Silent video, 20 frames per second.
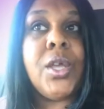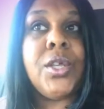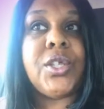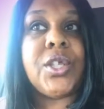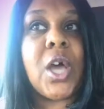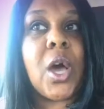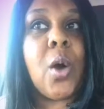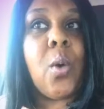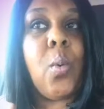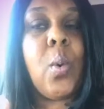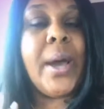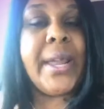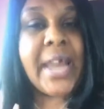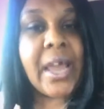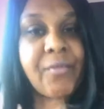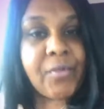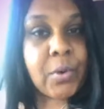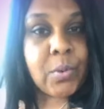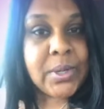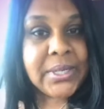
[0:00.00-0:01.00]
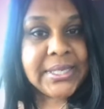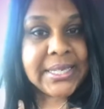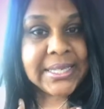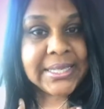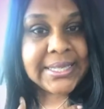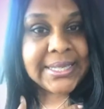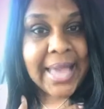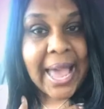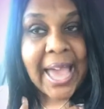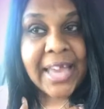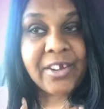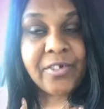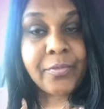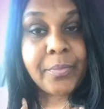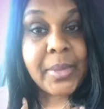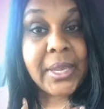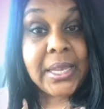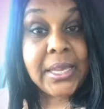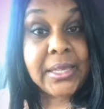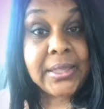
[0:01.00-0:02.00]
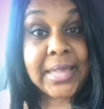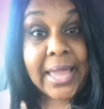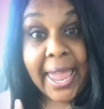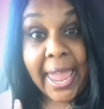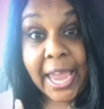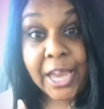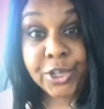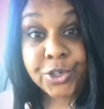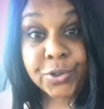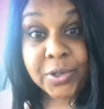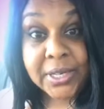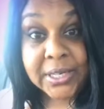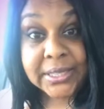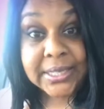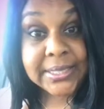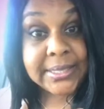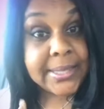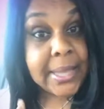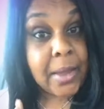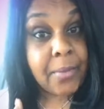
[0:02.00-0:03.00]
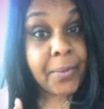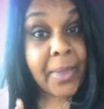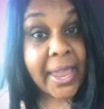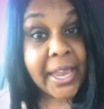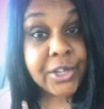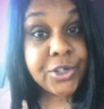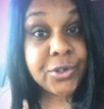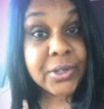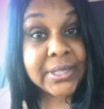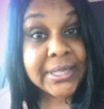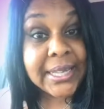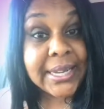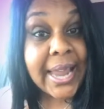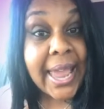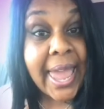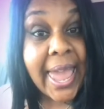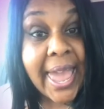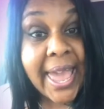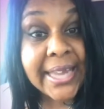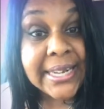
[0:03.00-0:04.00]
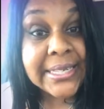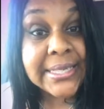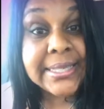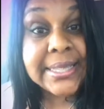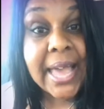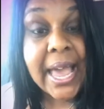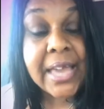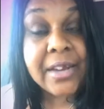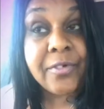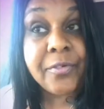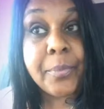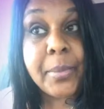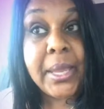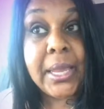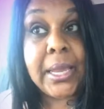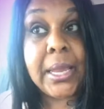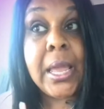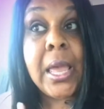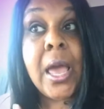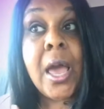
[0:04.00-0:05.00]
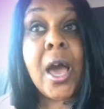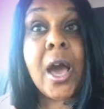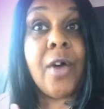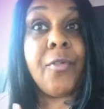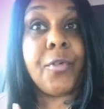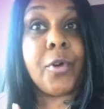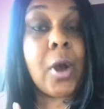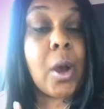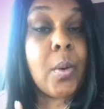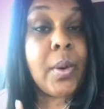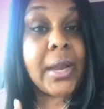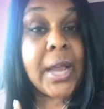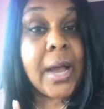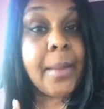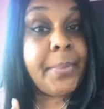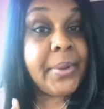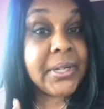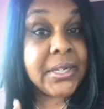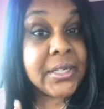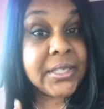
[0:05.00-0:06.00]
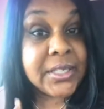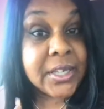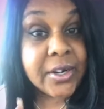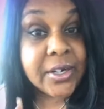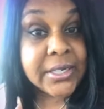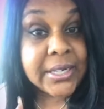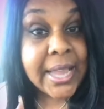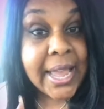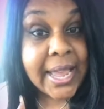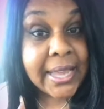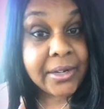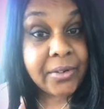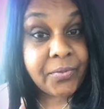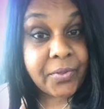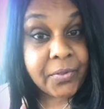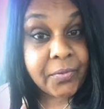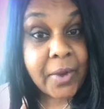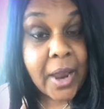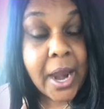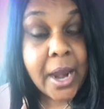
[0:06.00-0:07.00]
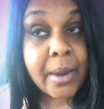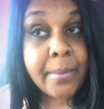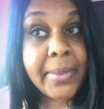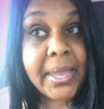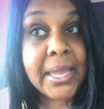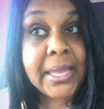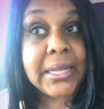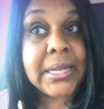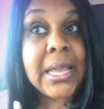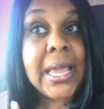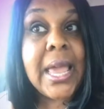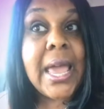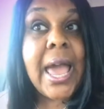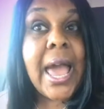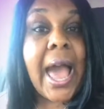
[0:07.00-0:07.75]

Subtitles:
So whatever was inside of me, the hatred, the self-hatred that I had inside of me of growing up in a certain kind of environment,